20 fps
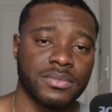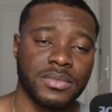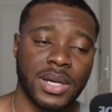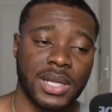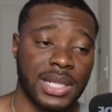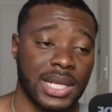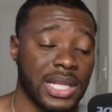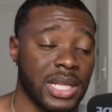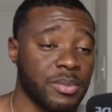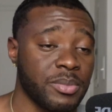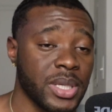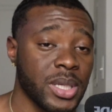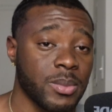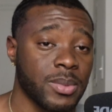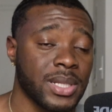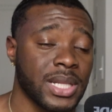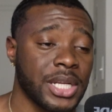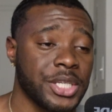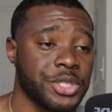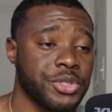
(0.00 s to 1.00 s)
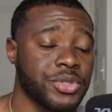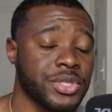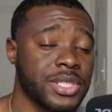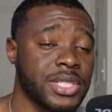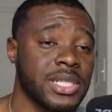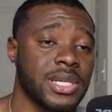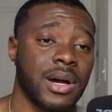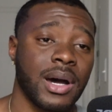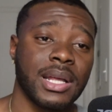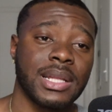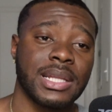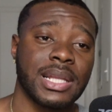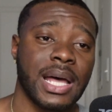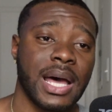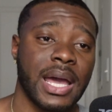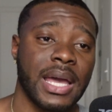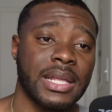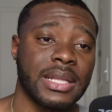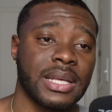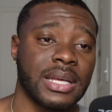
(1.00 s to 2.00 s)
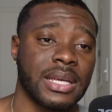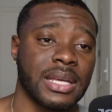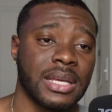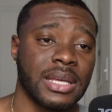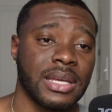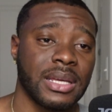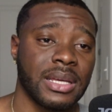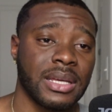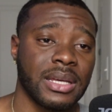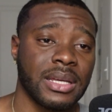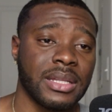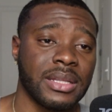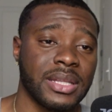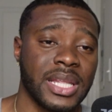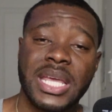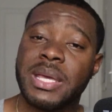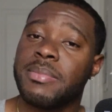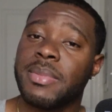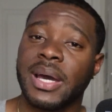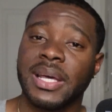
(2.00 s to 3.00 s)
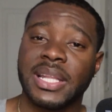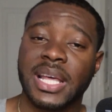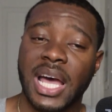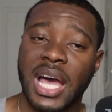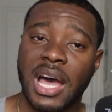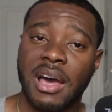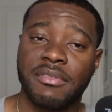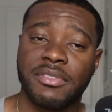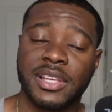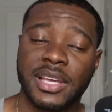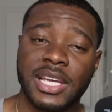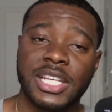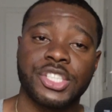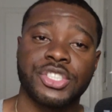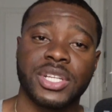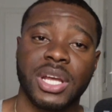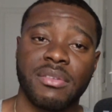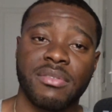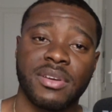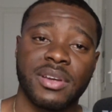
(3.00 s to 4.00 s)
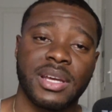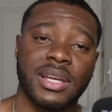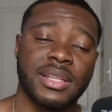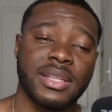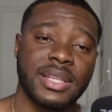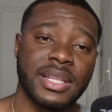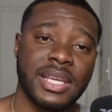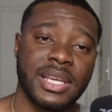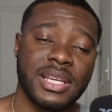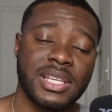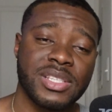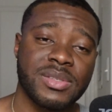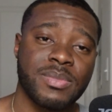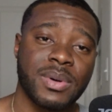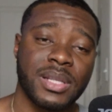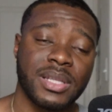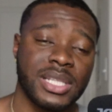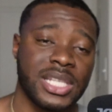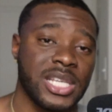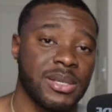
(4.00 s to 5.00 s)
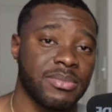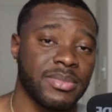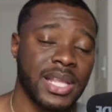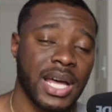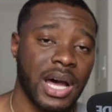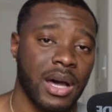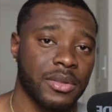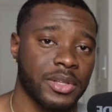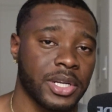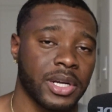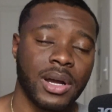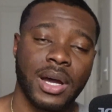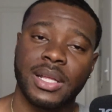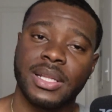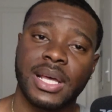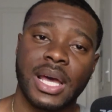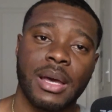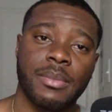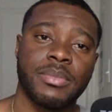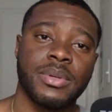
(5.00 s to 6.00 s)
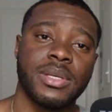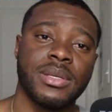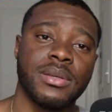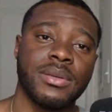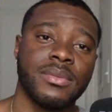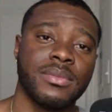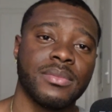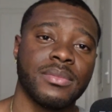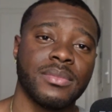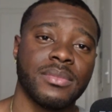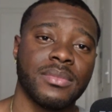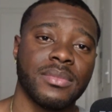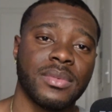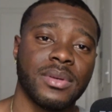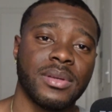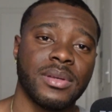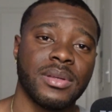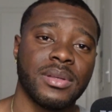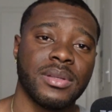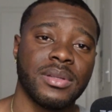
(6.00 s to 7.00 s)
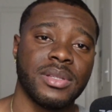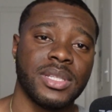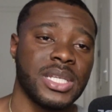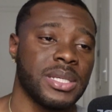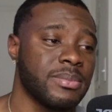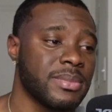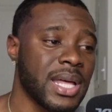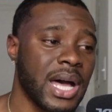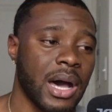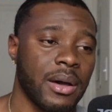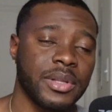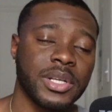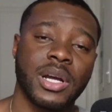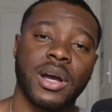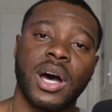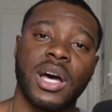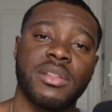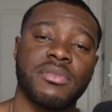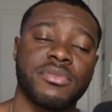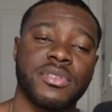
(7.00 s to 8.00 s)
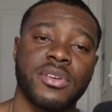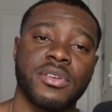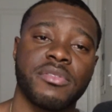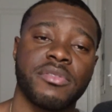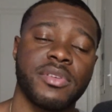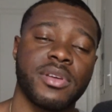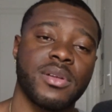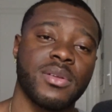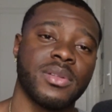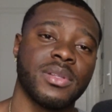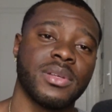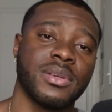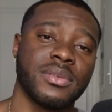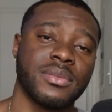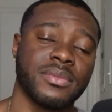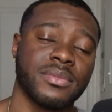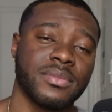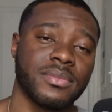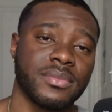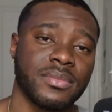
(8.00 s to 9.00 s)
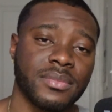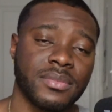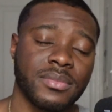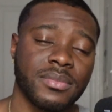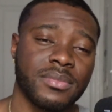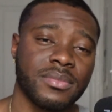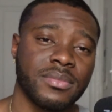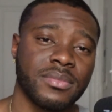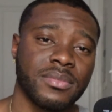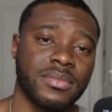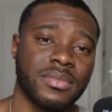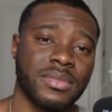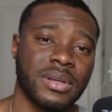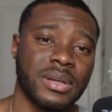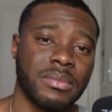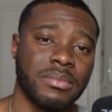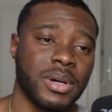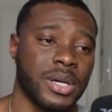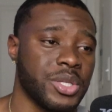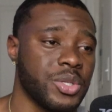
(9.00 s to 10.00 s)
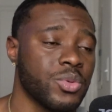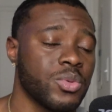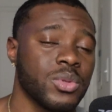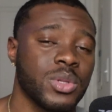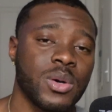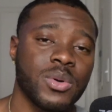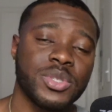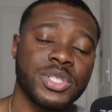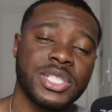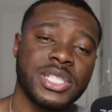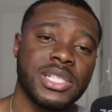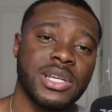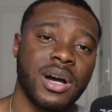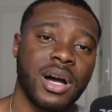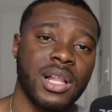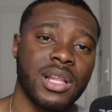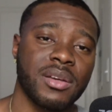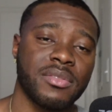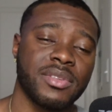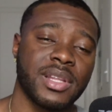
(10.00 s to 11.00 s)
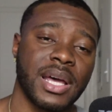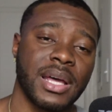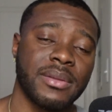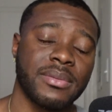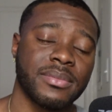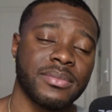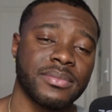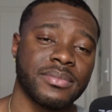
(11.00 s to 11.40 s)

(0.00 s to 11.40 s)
A lot of people that you see online, they might have the extravagant things, but deep down they're unhappy. Deep down they're unfulfilled. But you don't see all of that.